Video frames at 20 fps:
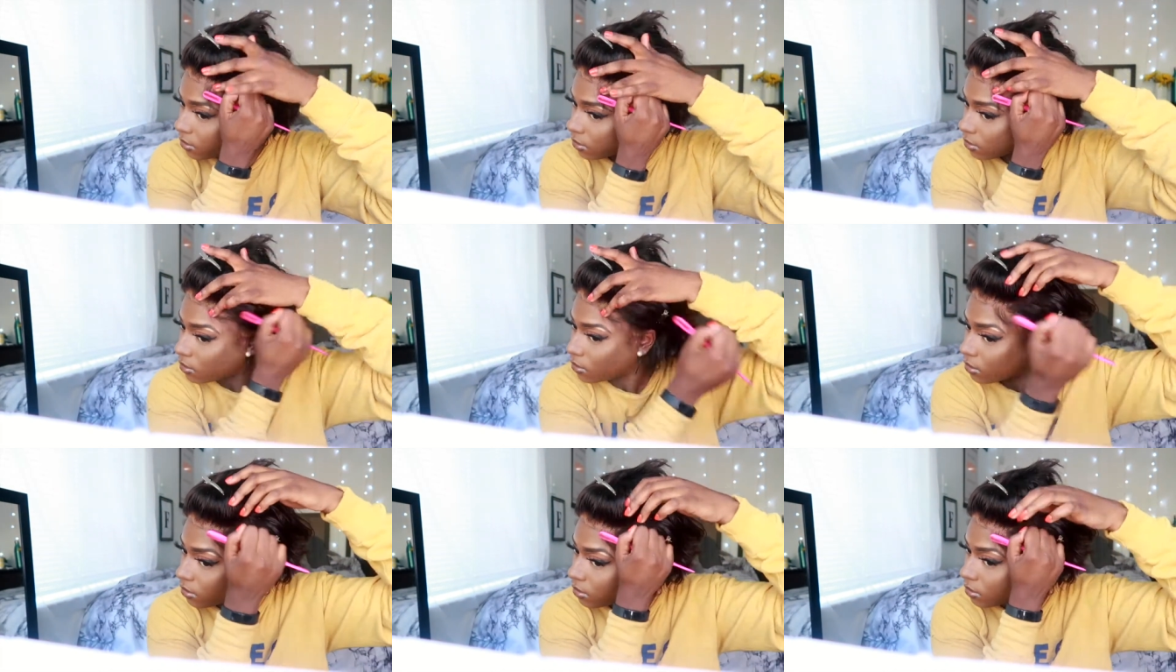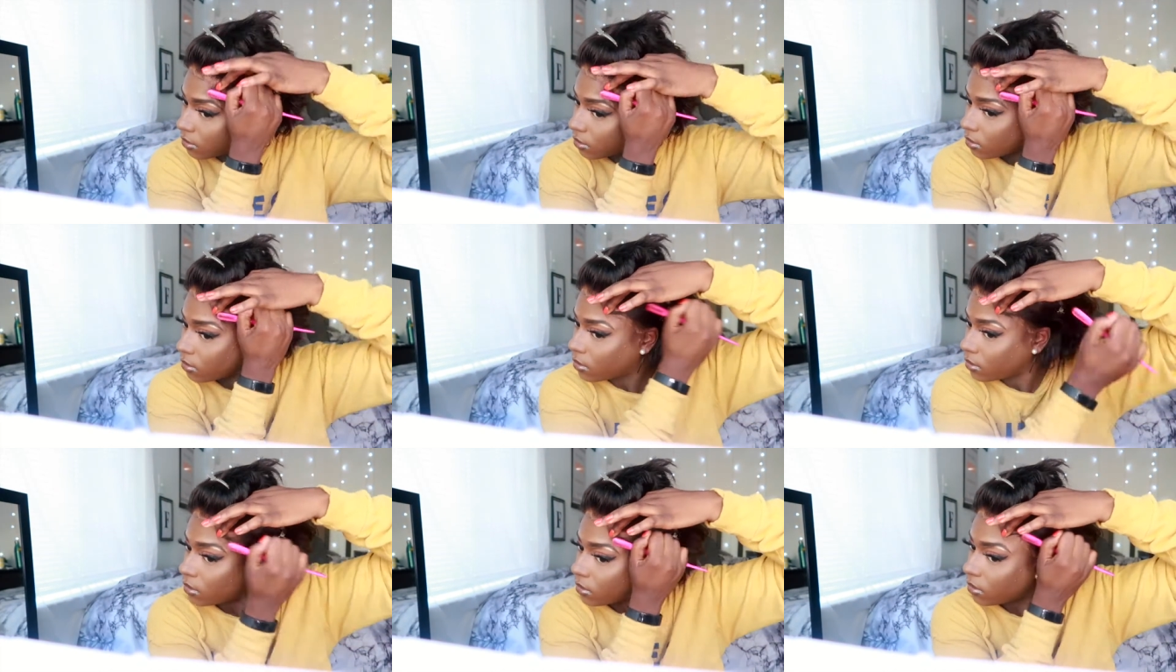kind of map
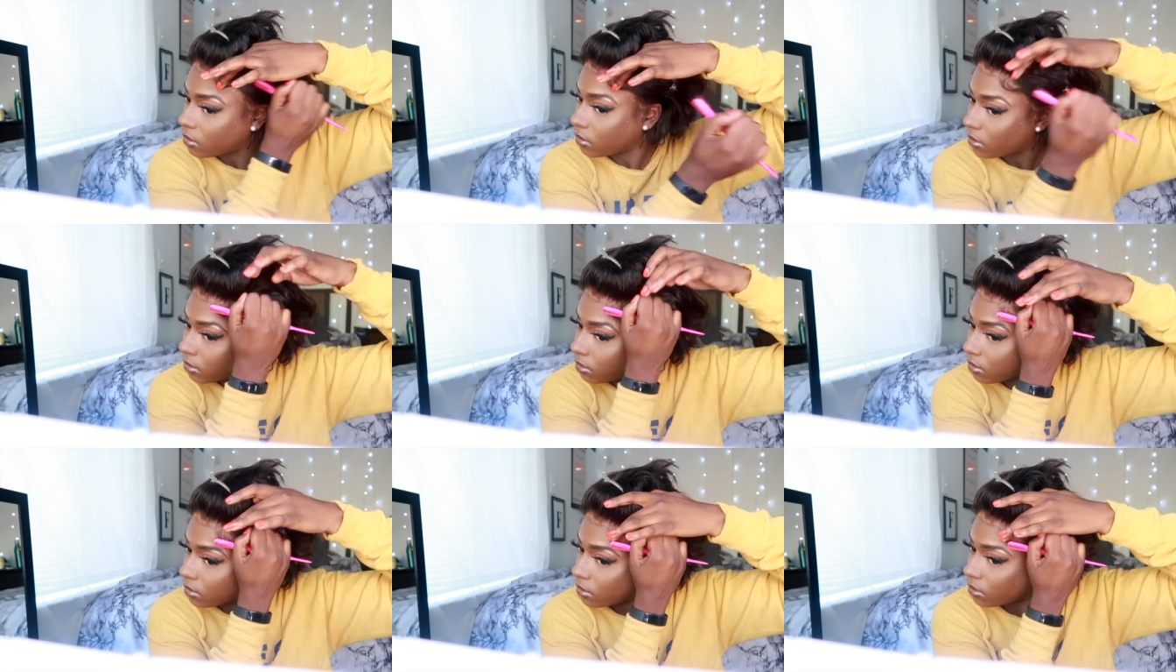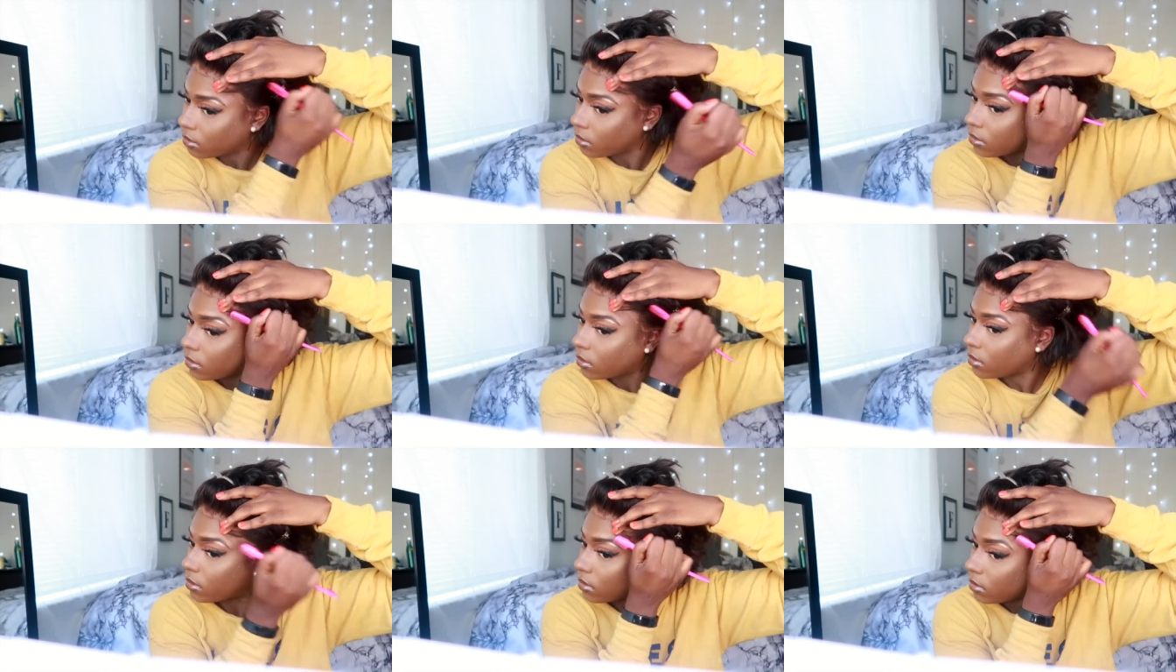out where I want
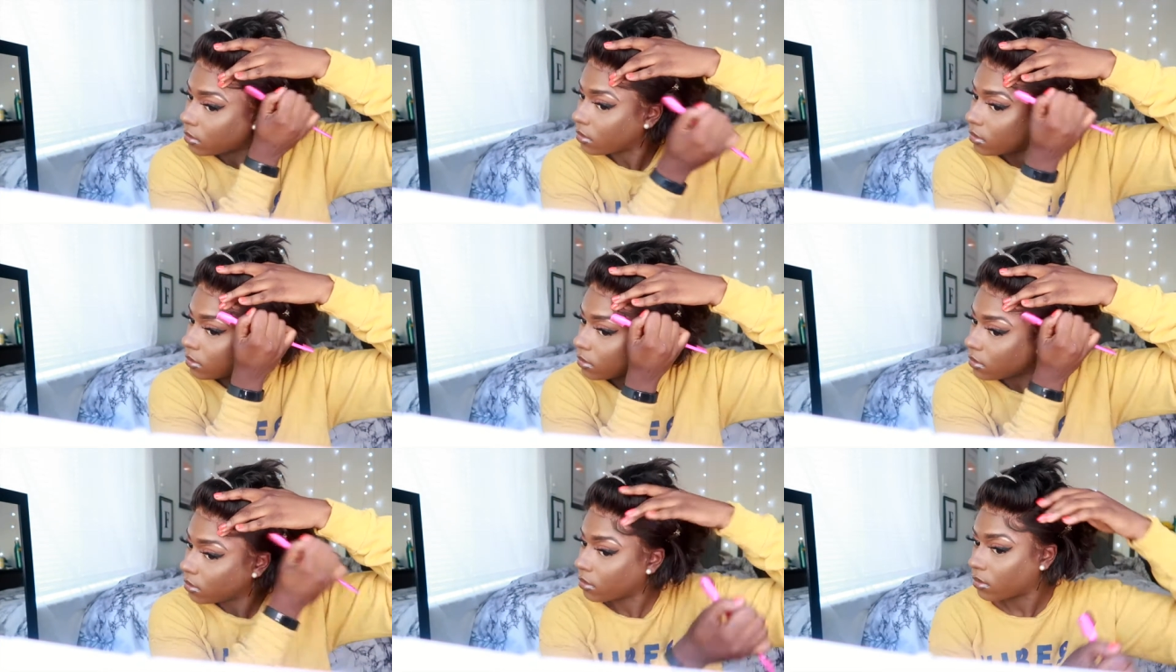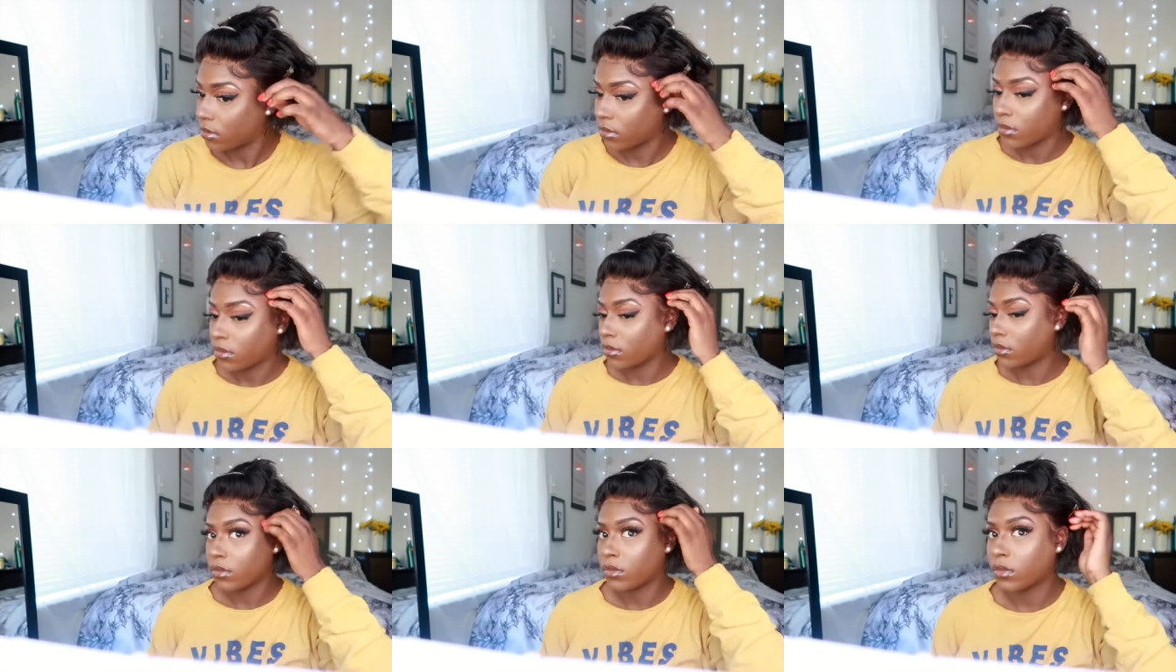the edges to
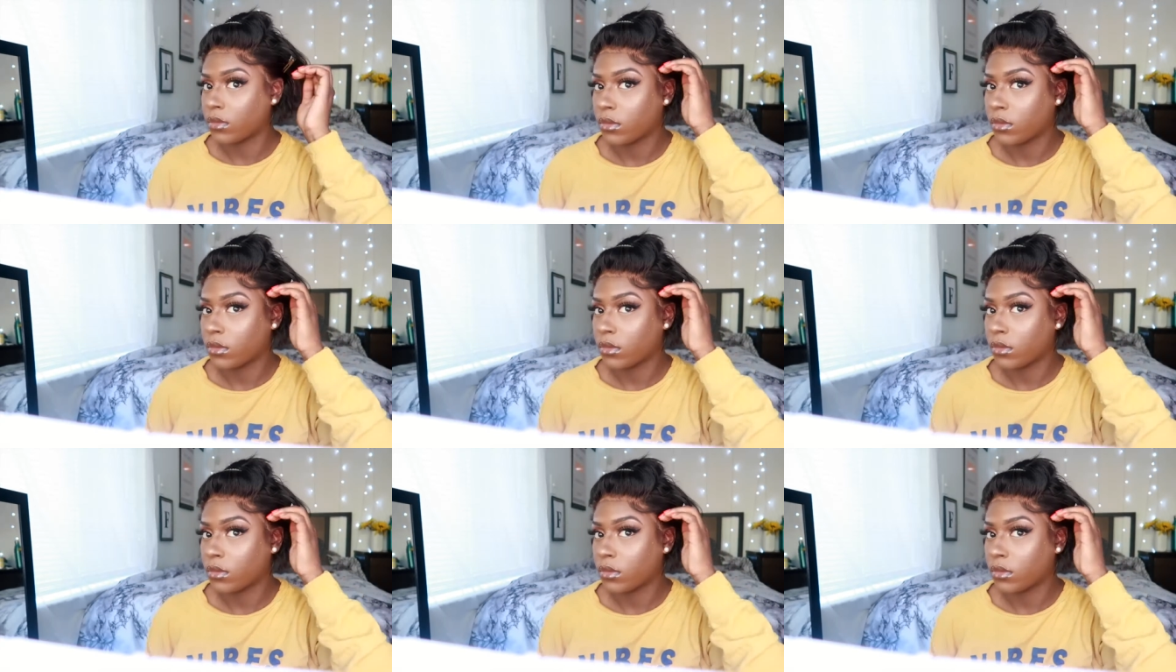go,